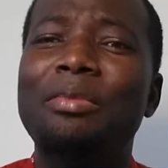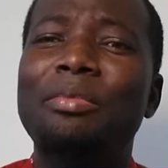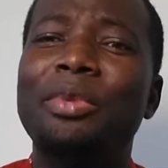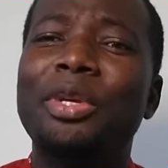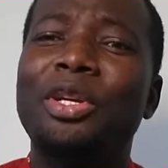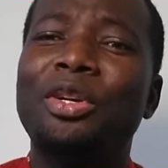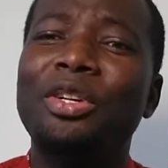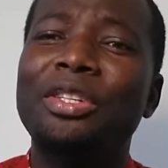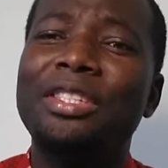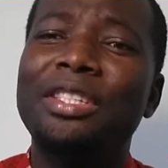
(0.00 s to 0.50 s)

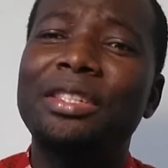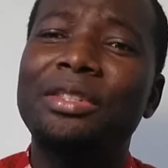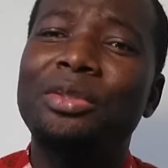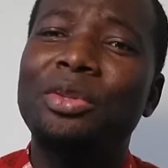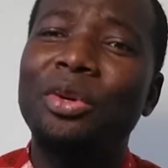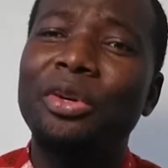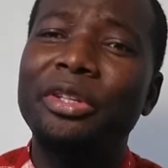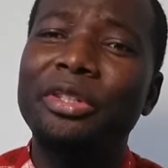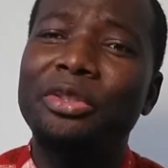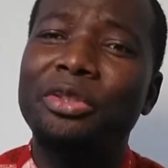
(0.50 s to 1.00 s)
because it's
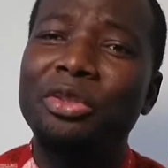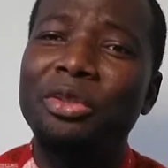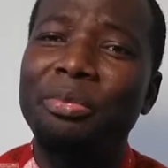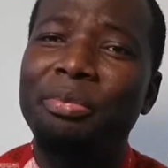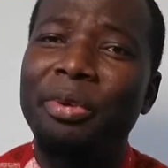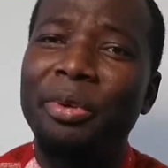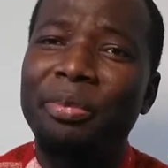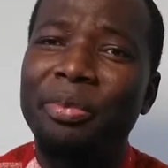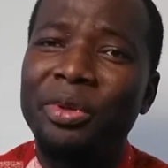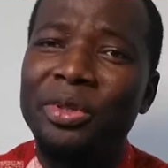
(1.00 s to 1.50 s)
going through
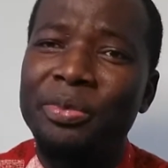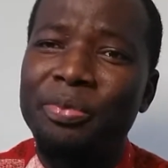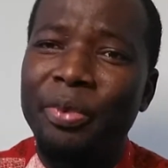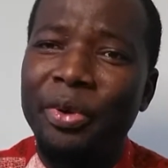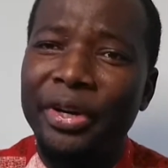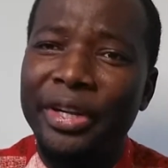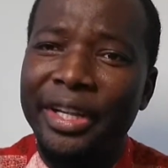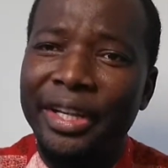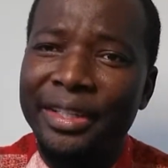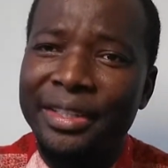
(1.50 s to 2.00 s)
people's
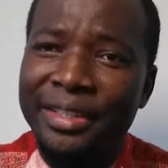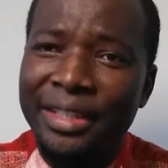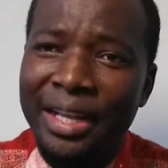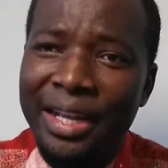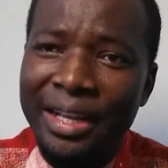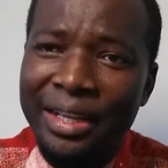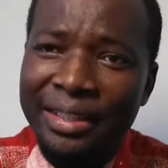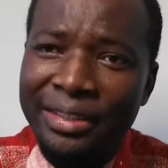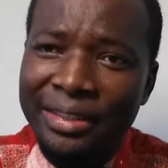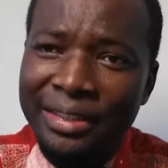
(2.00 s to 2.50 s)
pockets,
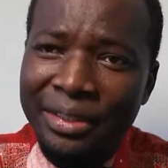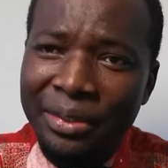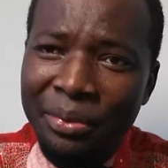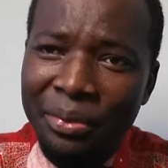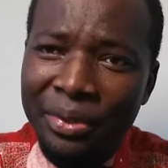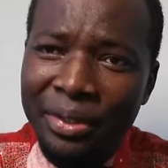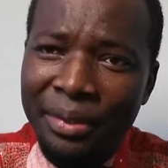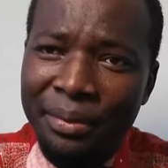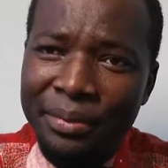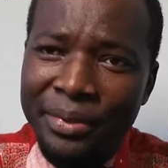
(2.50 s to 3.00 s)
I, S D A
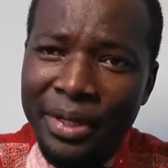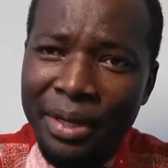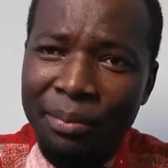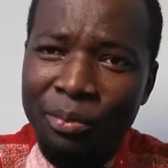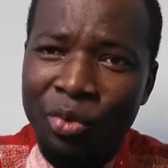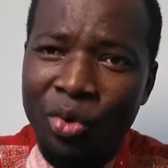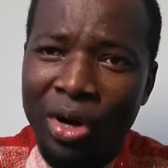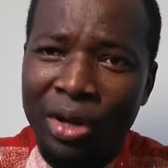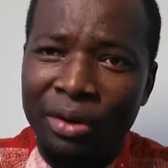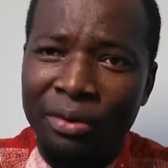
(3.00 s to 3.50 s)
Williams,
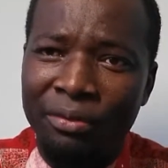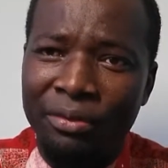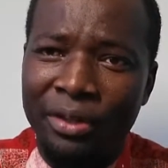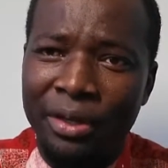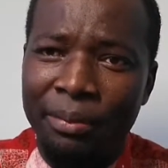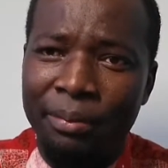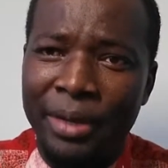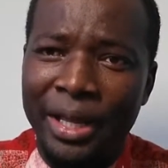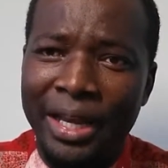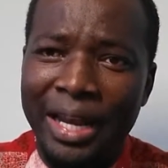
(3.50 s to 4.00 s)
I'm one of
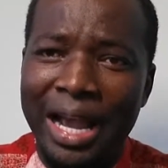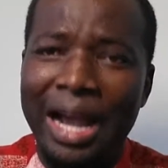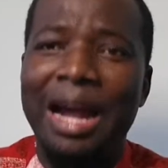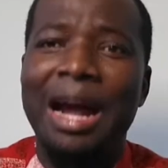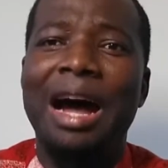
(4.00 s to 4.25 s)
them, and I